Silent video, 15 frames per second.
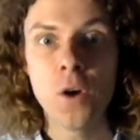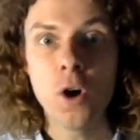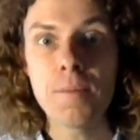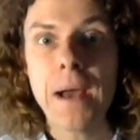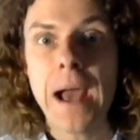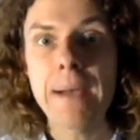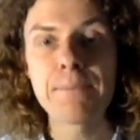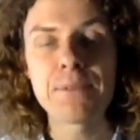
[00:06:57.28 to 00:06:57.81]
Or
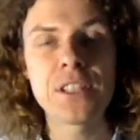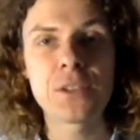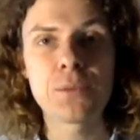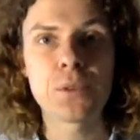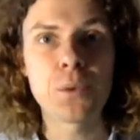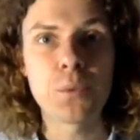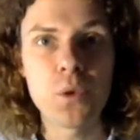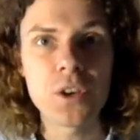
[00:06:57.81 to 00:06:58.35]
perhaps this
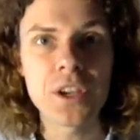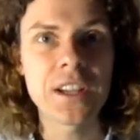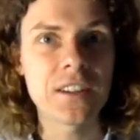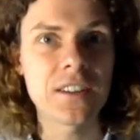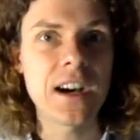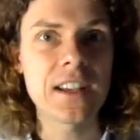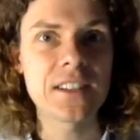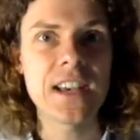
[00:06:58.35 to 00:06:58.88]
was a working
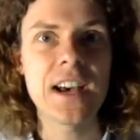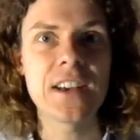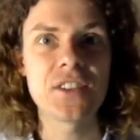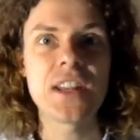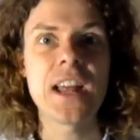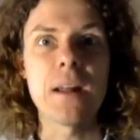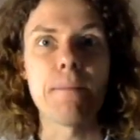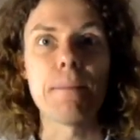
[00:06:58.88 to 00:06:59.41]
class house
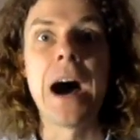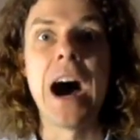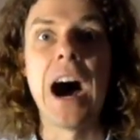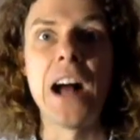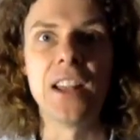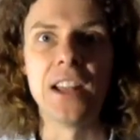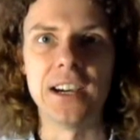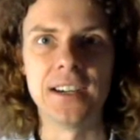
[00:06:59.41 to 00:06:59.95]
that had a
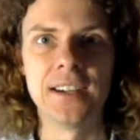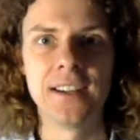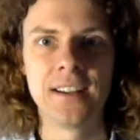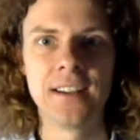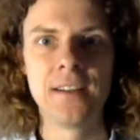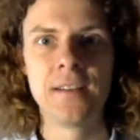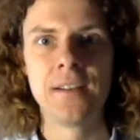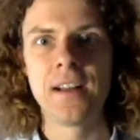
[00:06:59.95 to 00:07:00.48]
parlour.
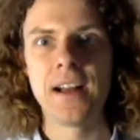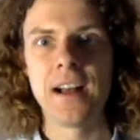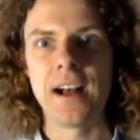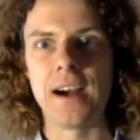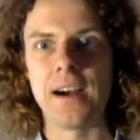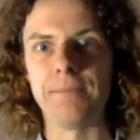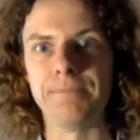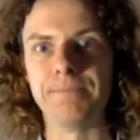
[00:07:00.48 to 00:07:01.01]

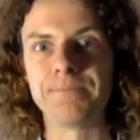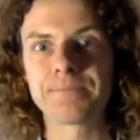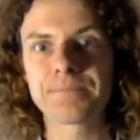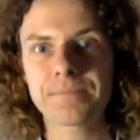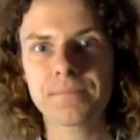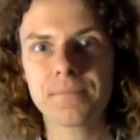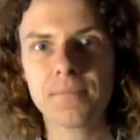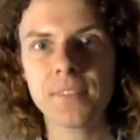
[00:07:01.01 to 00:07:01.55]

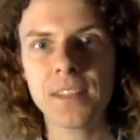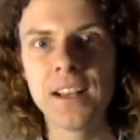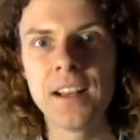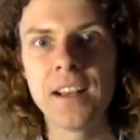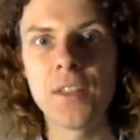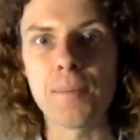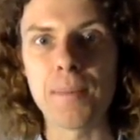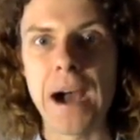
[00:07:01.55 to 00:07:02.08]

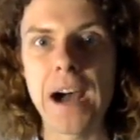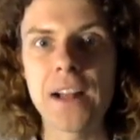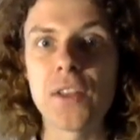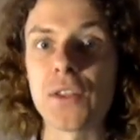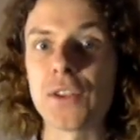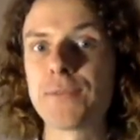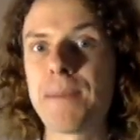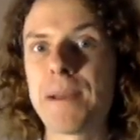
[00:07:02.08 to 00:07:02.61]
The parlour,
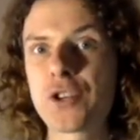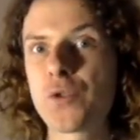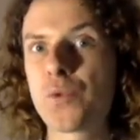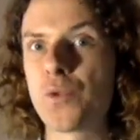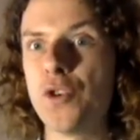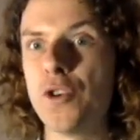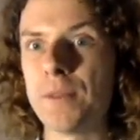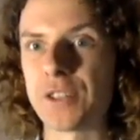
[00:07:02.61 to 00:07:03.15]
the special
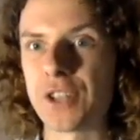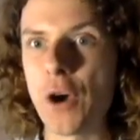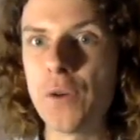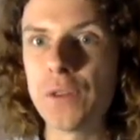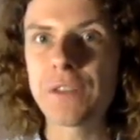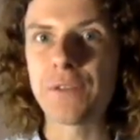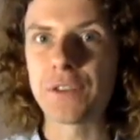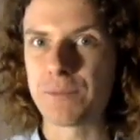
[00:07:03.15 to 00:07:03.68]
room, it's
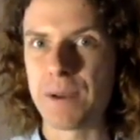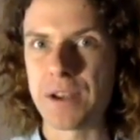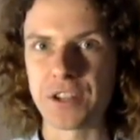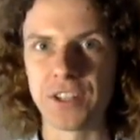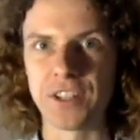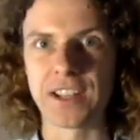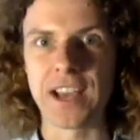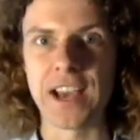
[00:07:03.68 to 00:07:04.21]
only for
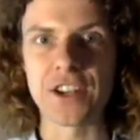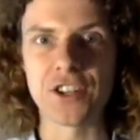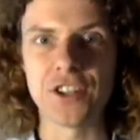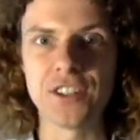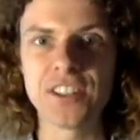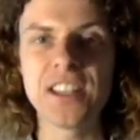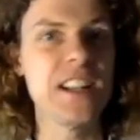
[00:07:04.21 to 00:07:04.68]
special occasions.